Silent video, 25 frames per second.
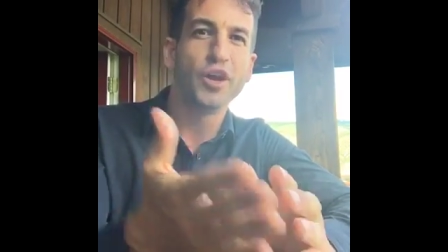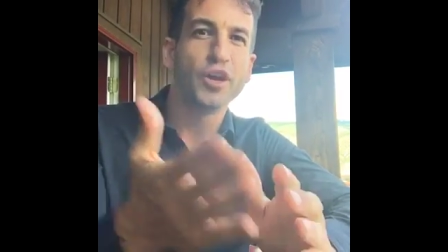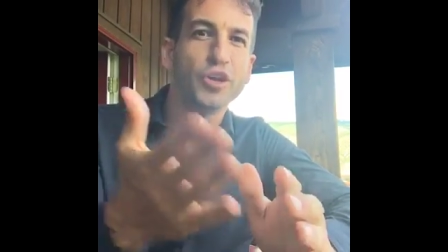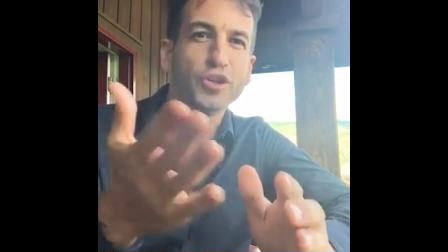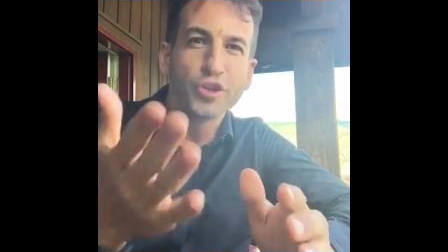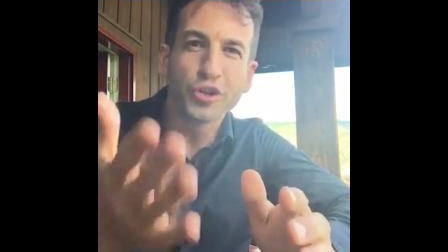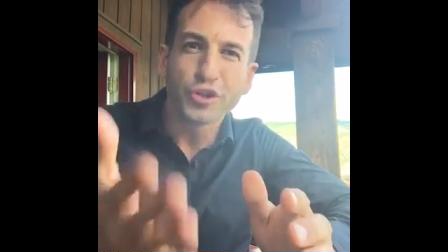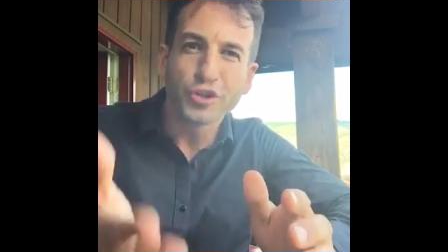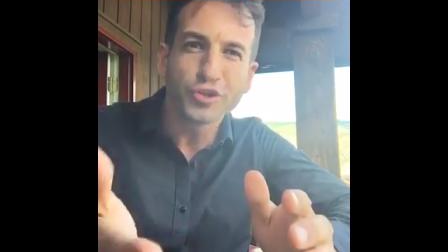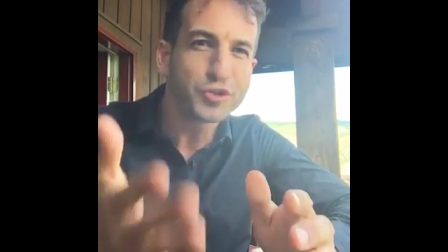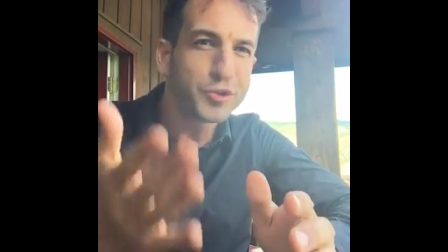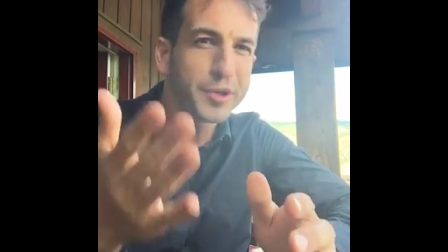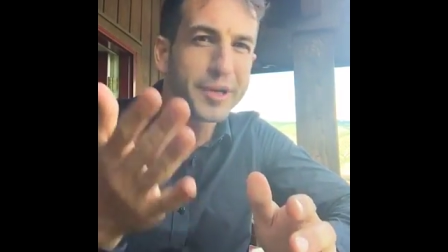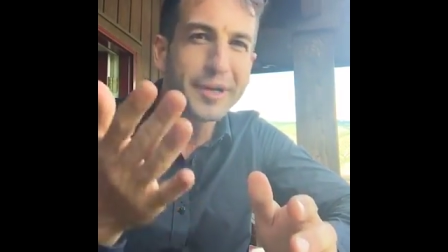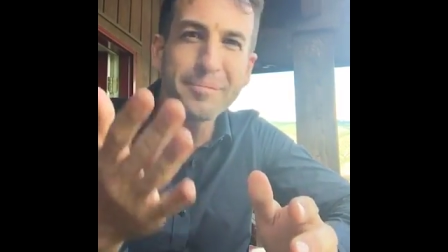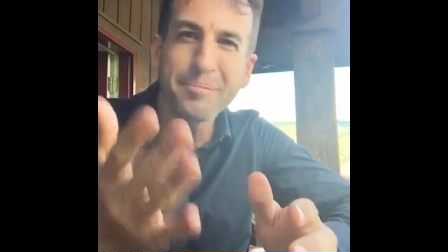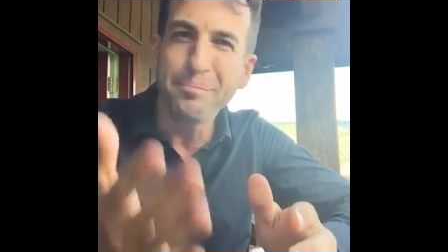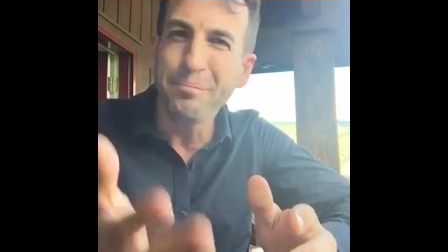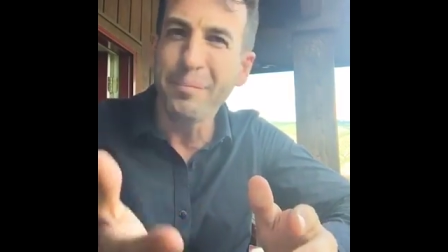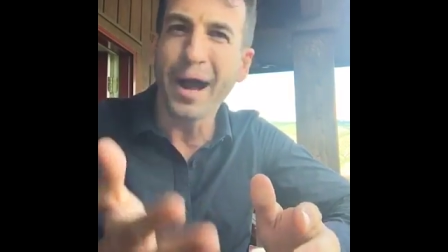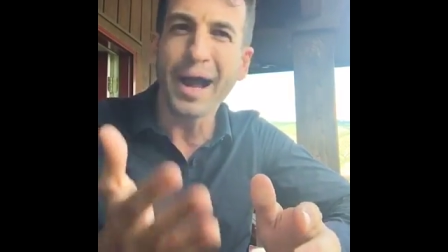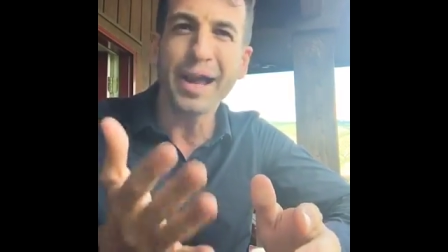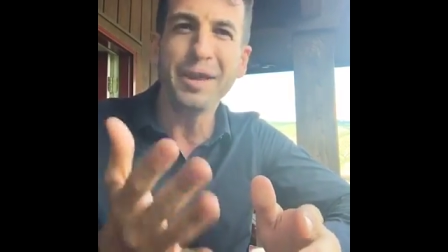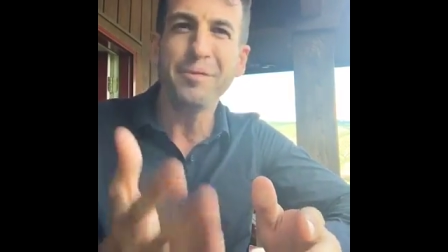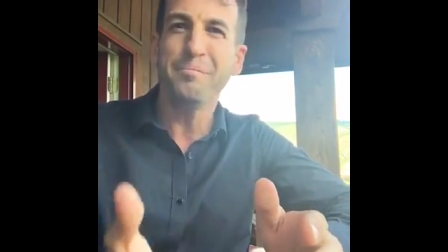Your dream
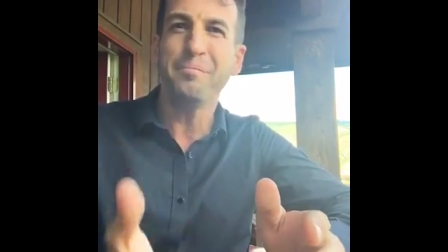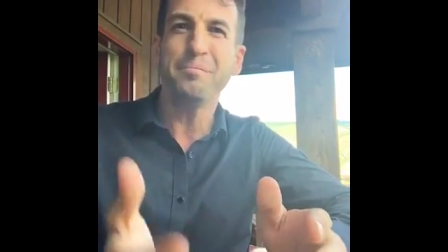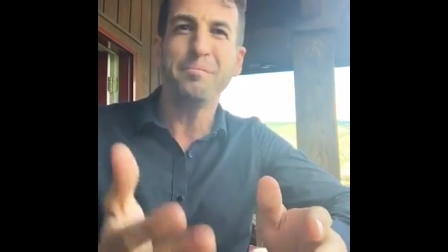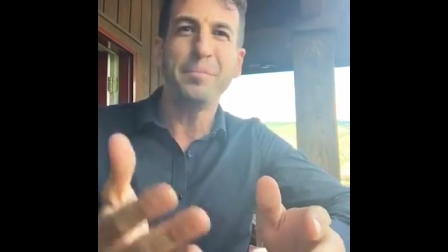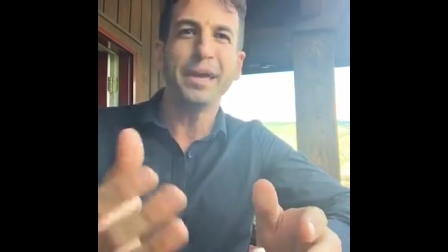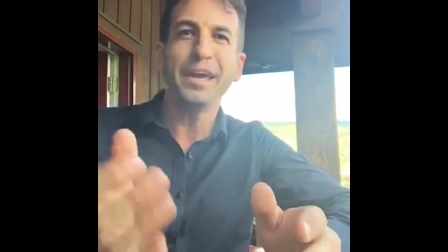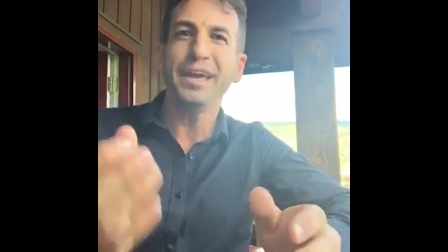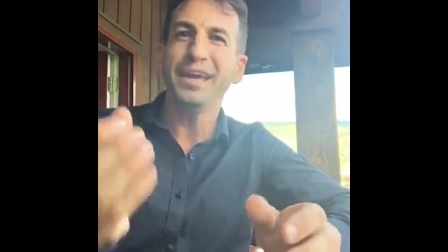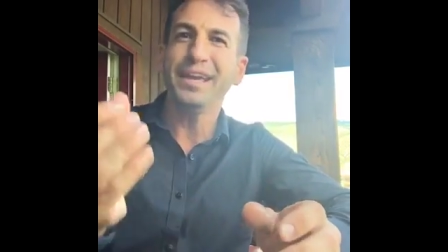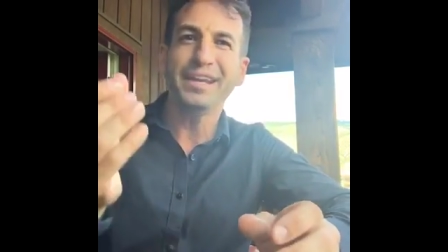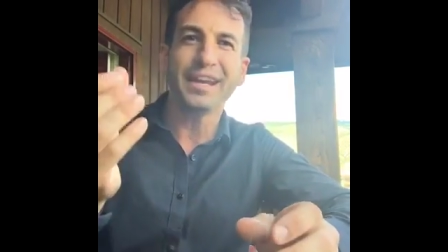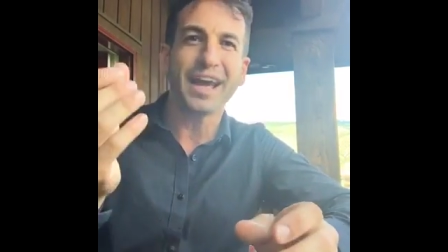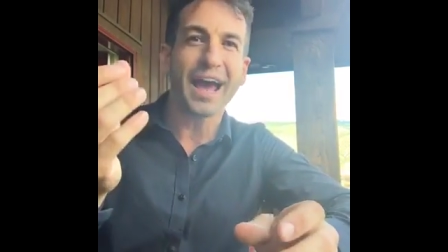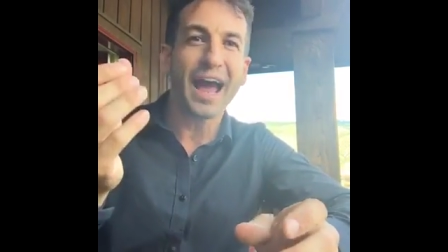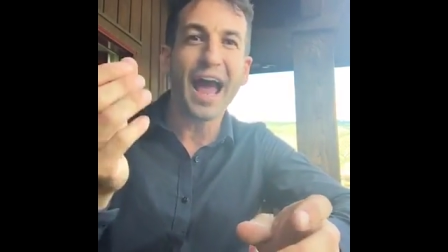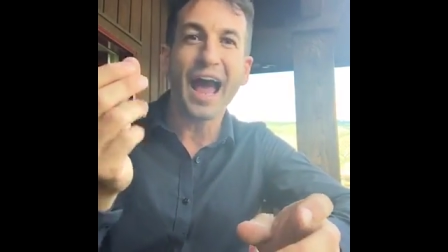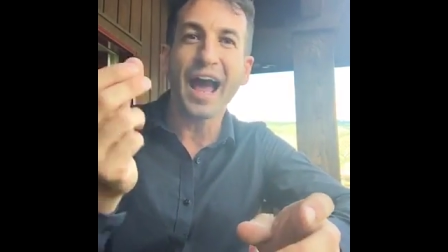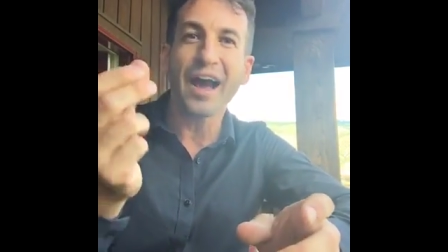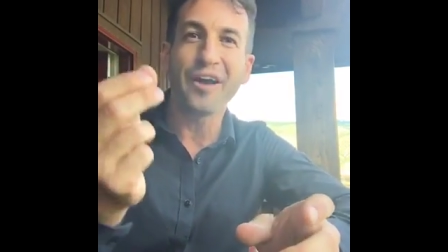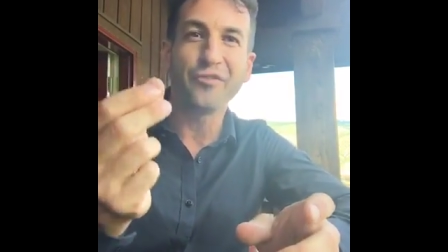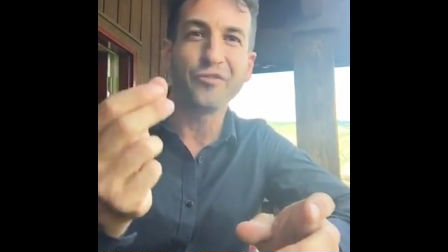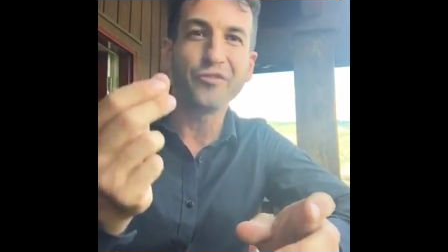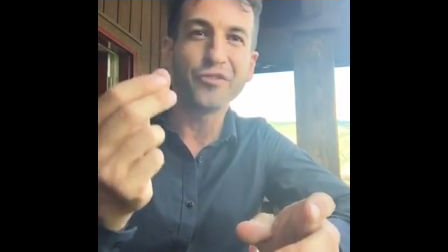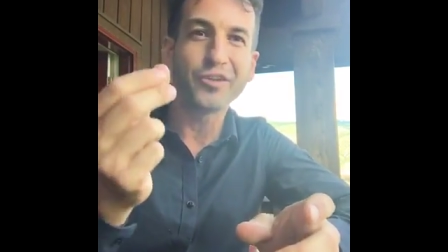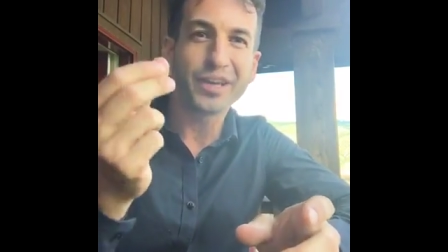might be to
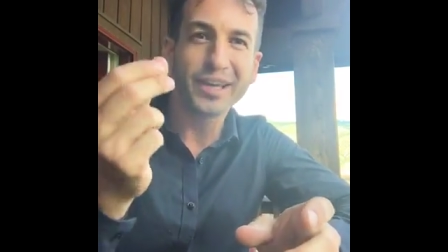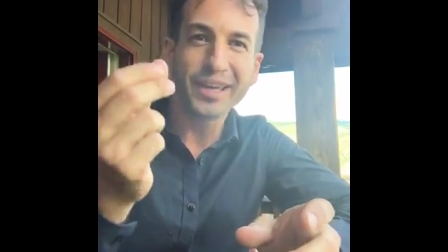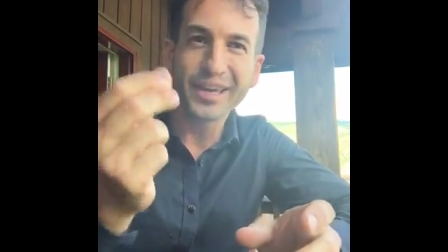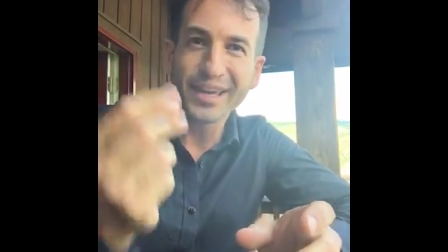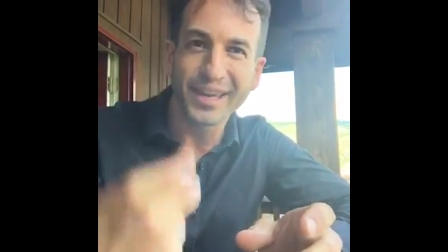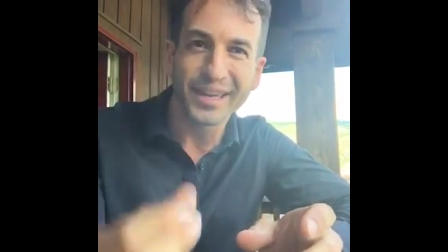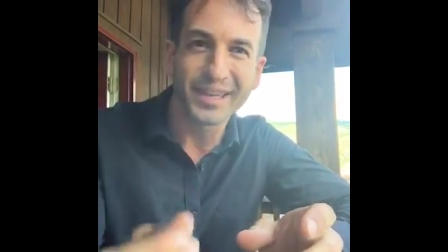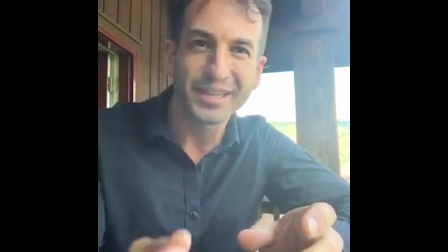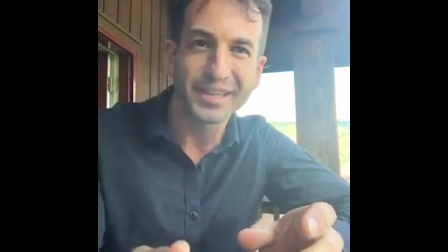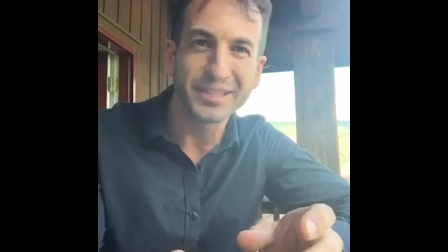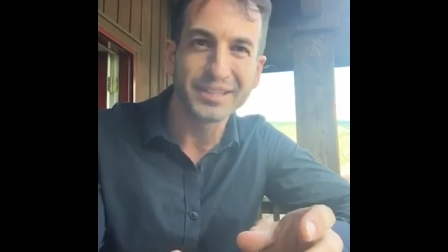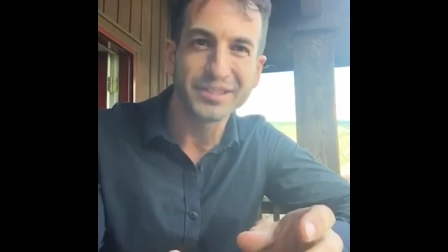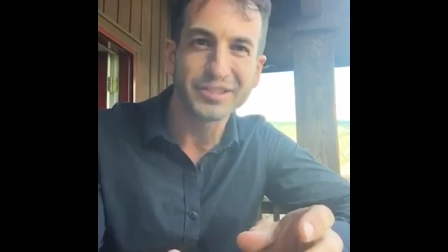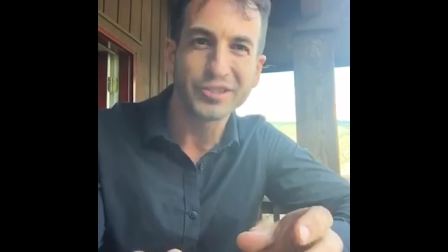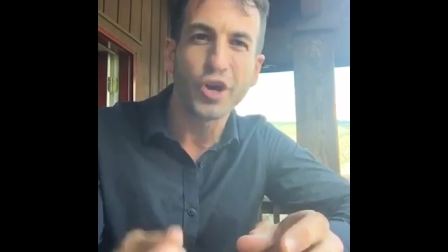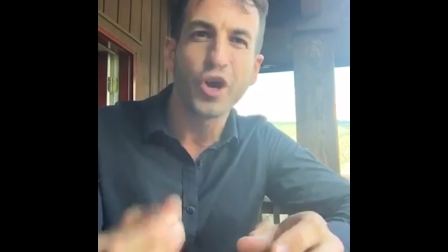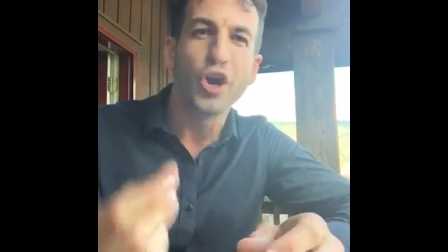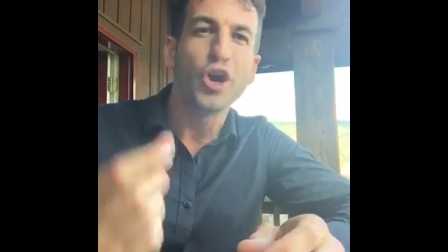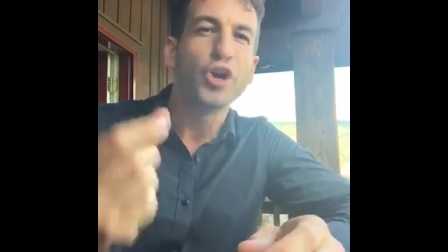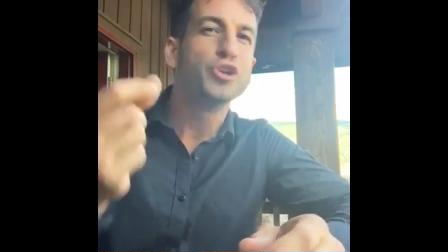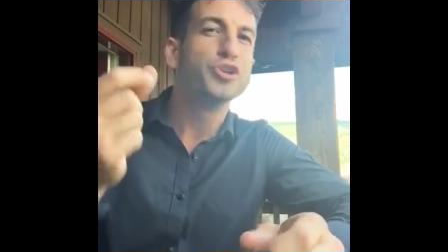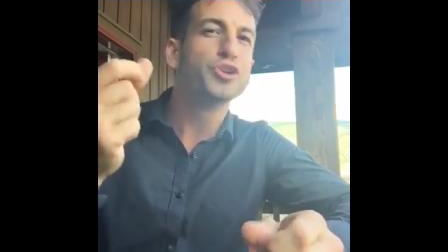have kids.